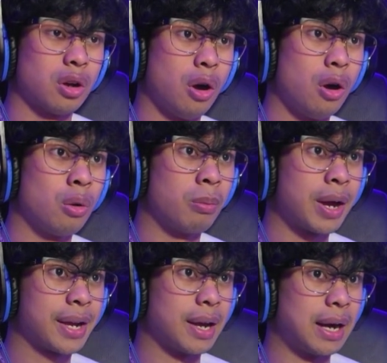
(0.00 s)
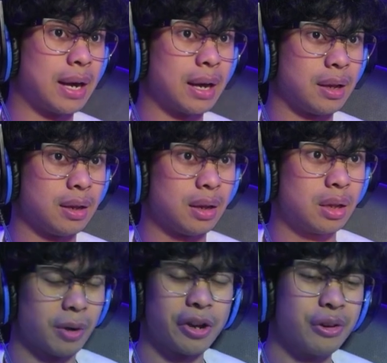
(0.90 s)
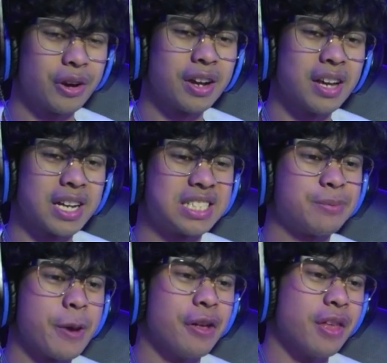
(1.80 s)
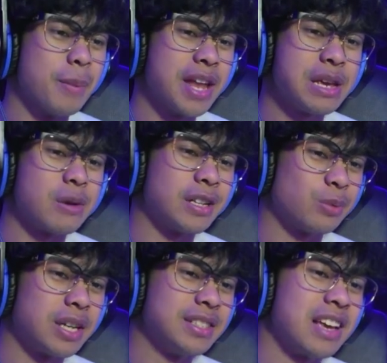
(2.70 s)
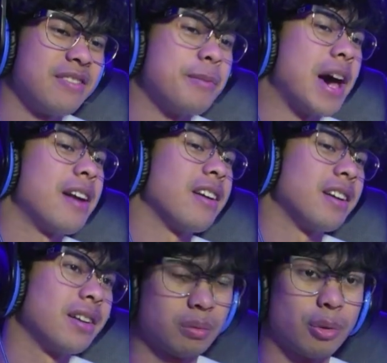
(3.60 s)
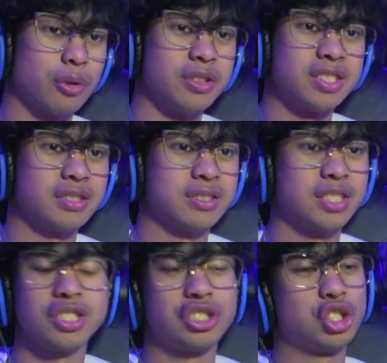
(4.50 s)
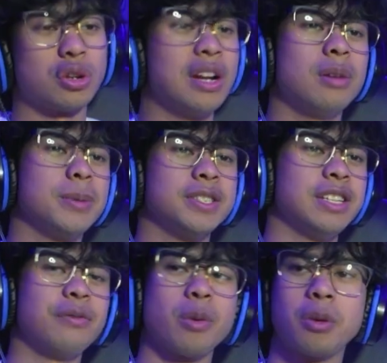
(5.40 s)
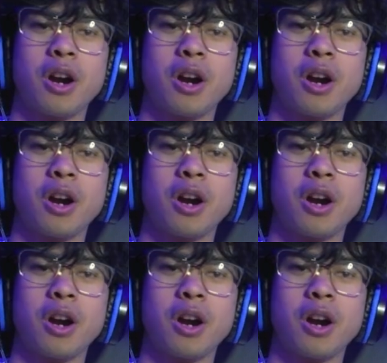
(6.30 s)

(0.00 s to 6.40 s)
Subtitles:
Oh my god. Bro, you were gonna expel them anyways. Why does that even matter? Bro, this is straight up a scene from